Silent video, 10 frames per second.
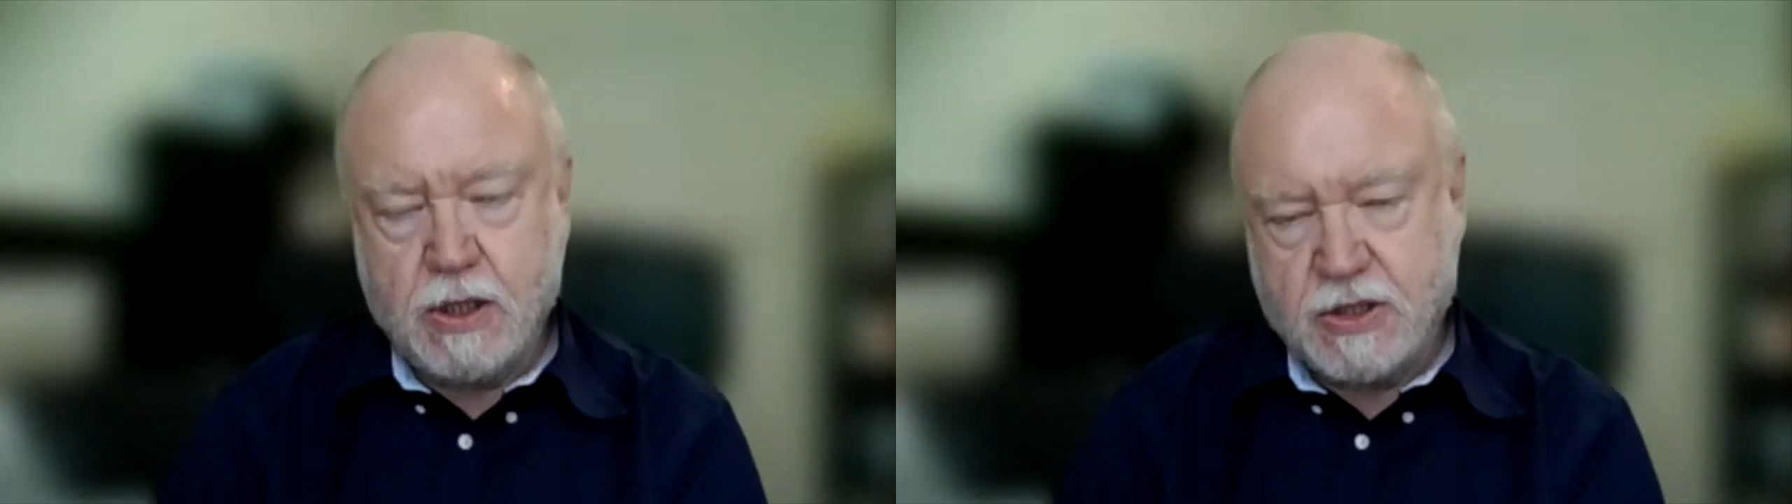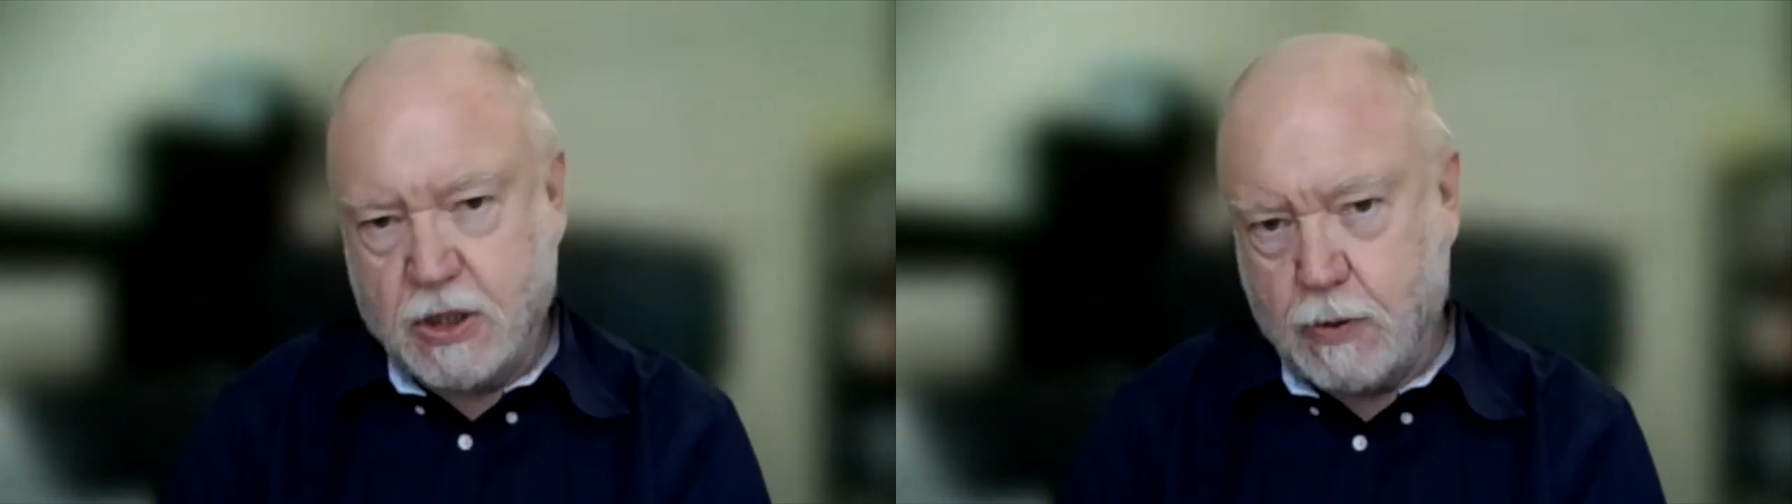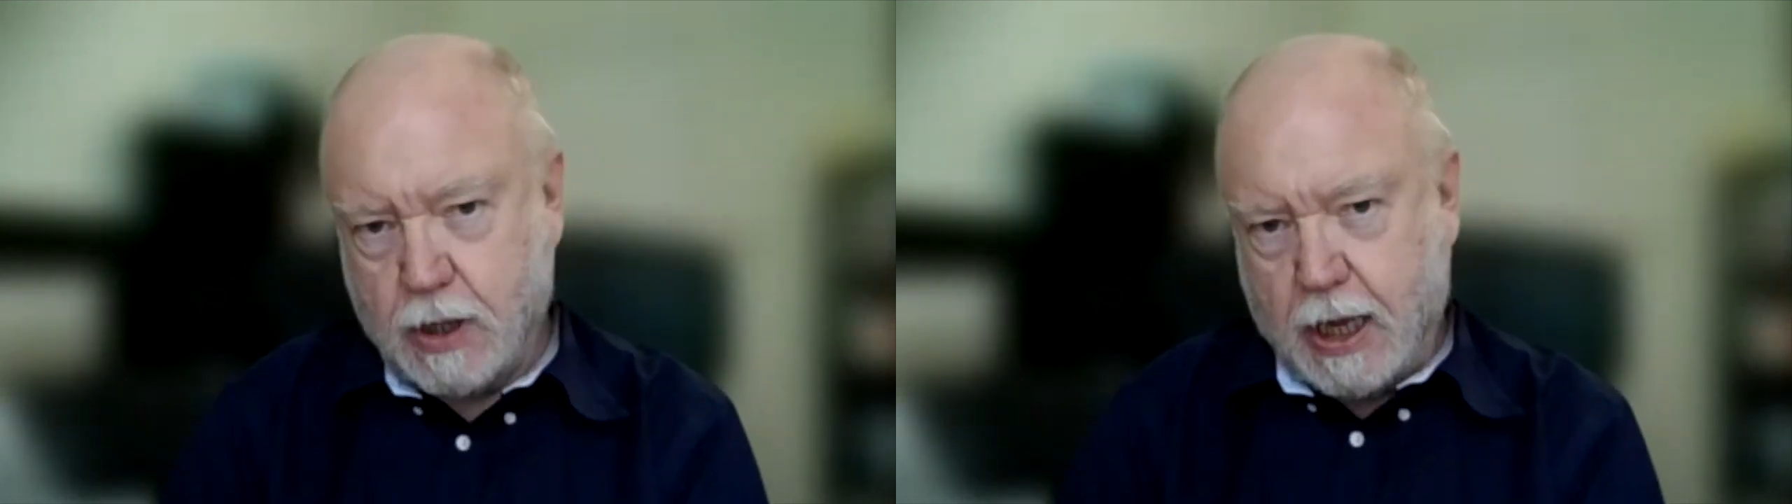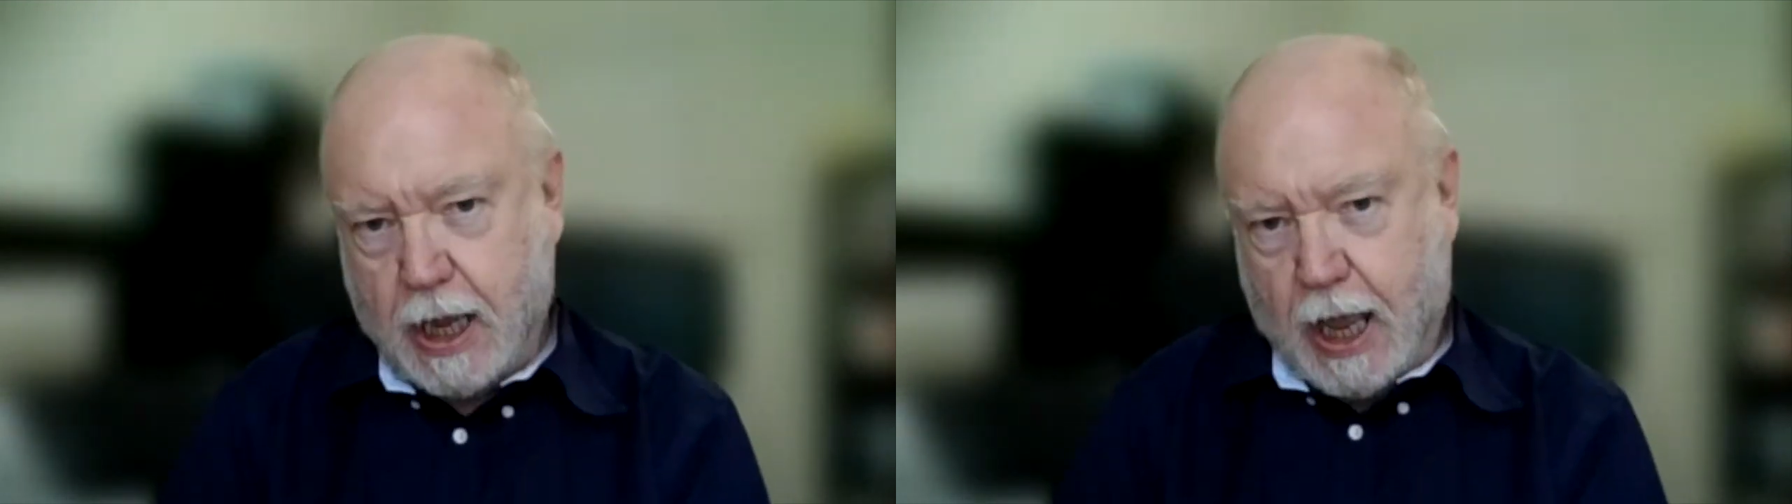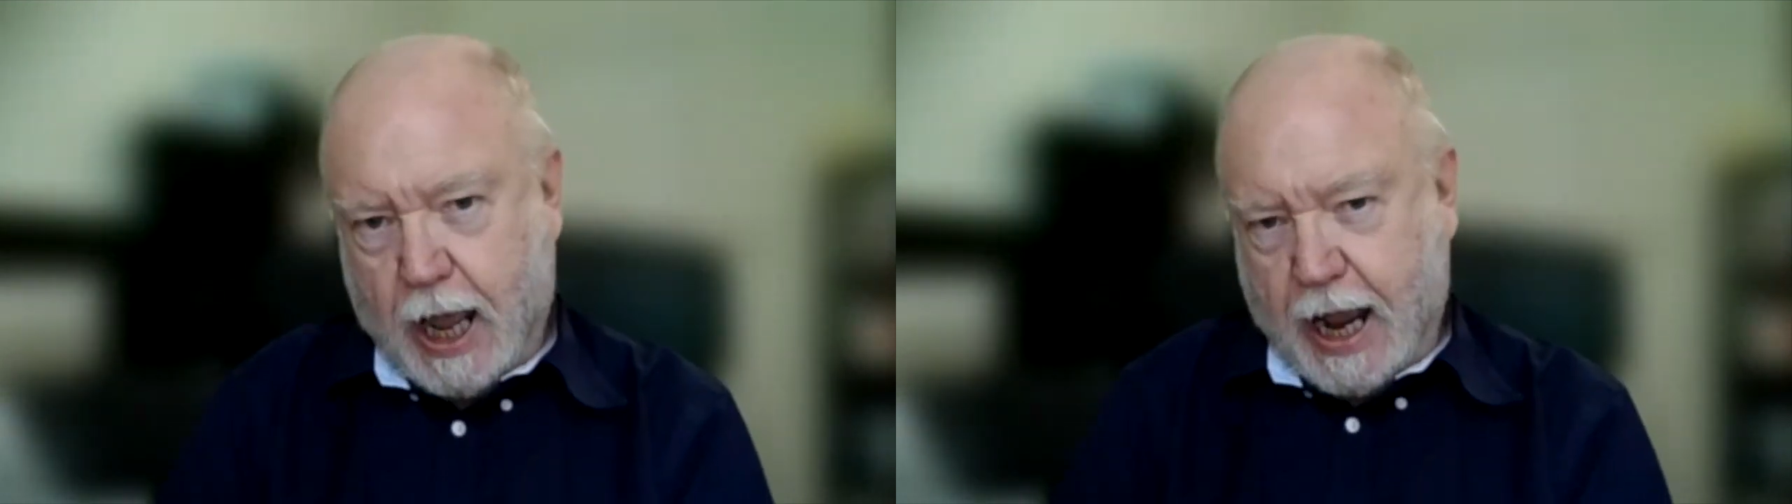So
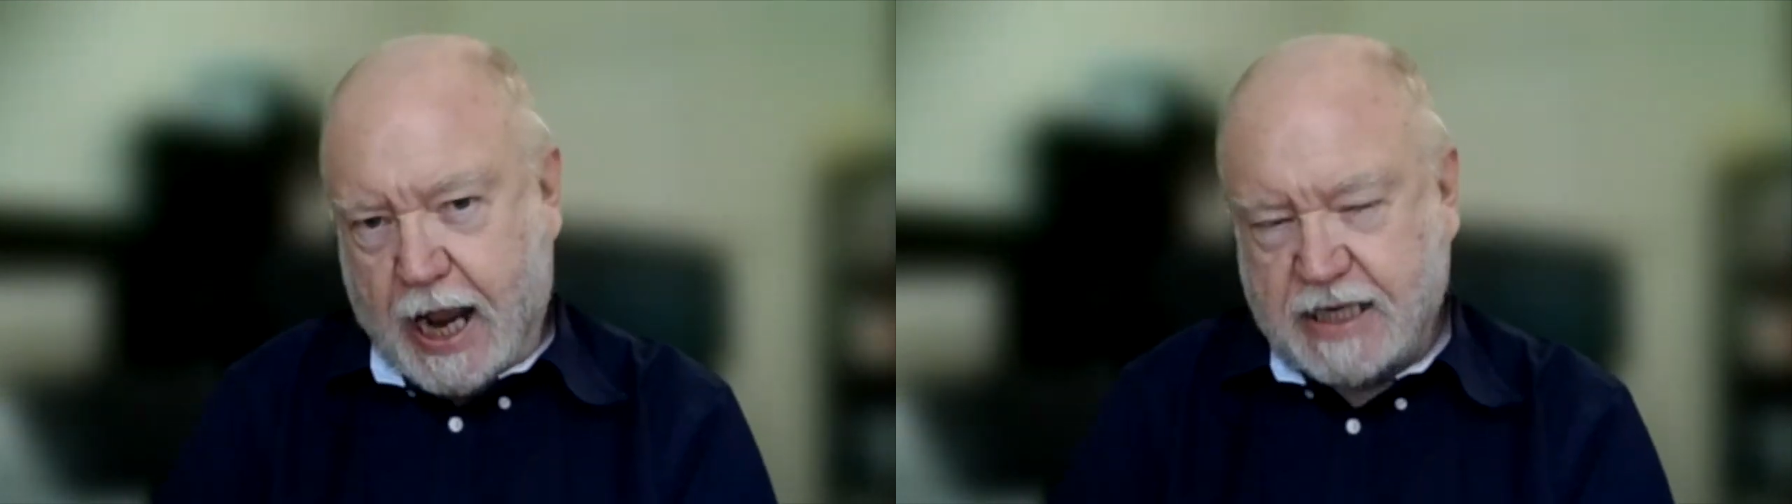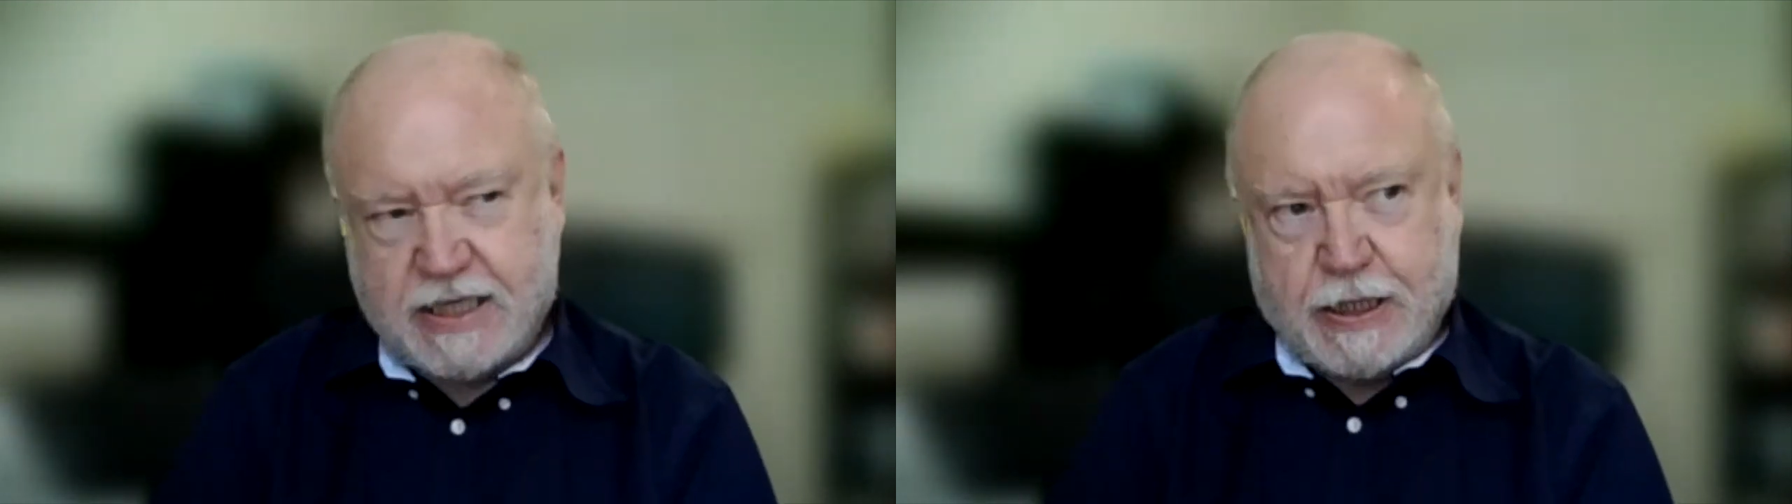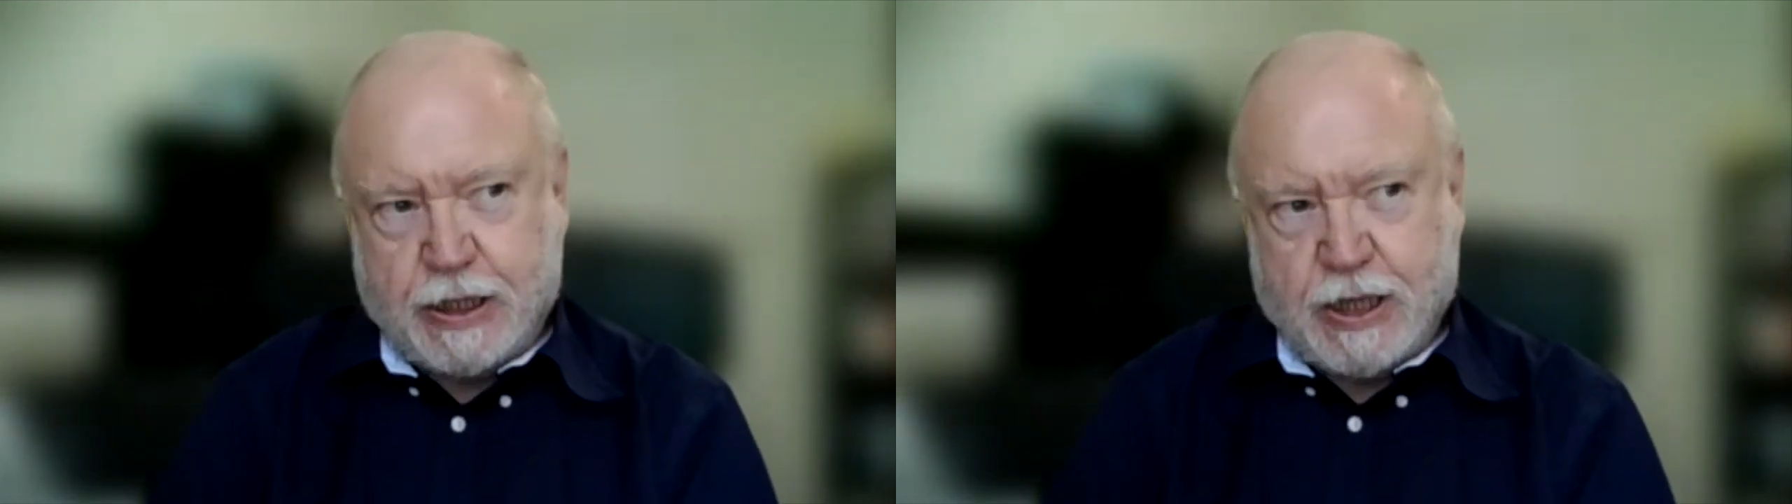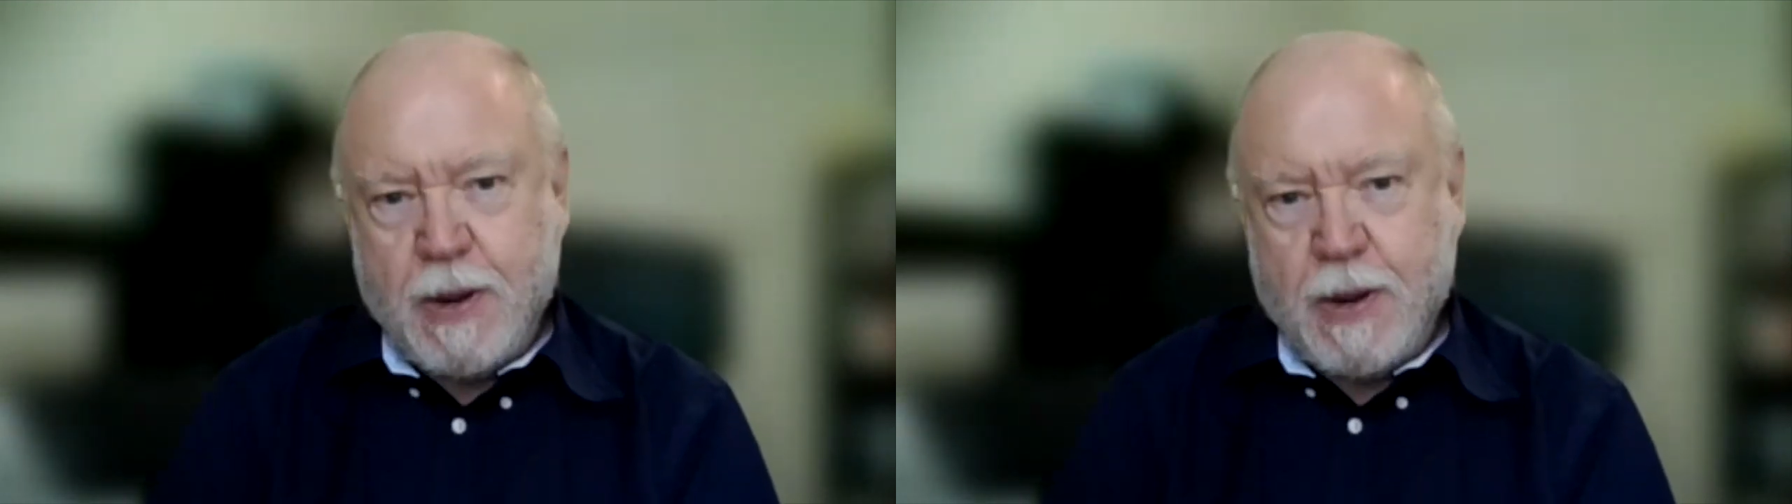the